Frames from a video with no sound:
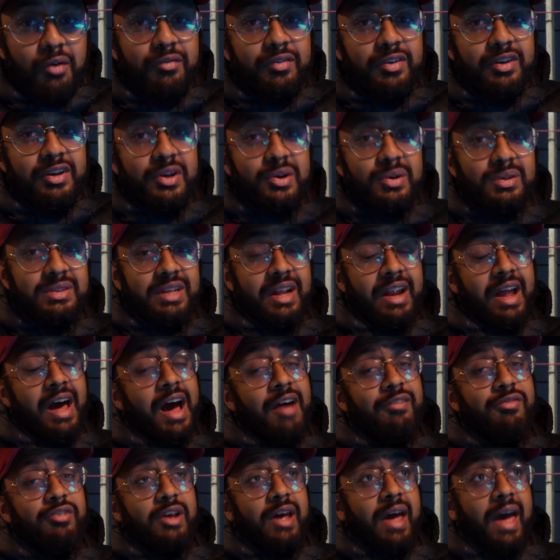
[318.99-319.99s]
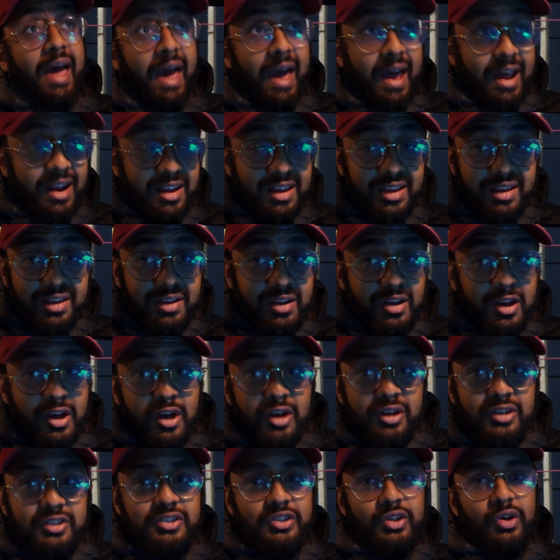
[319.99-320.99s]
of videos that I have to edit,
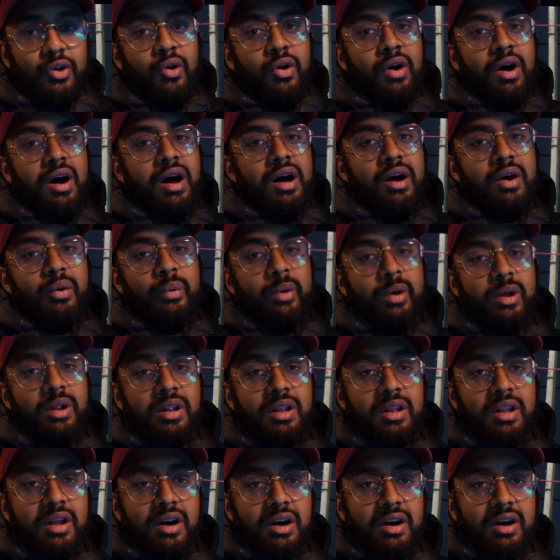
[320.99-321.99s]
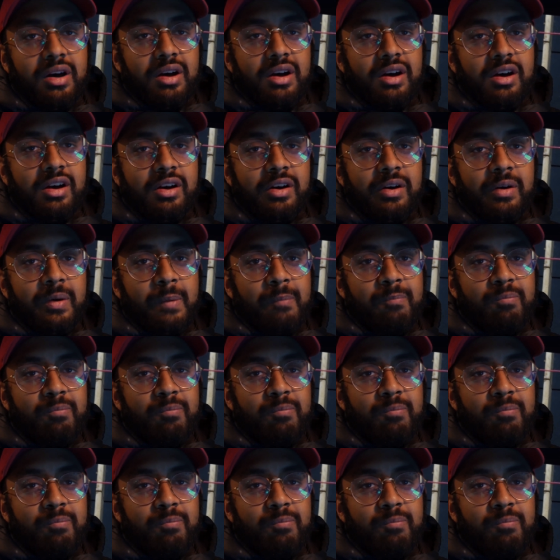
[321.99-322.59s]
so I will... Uh,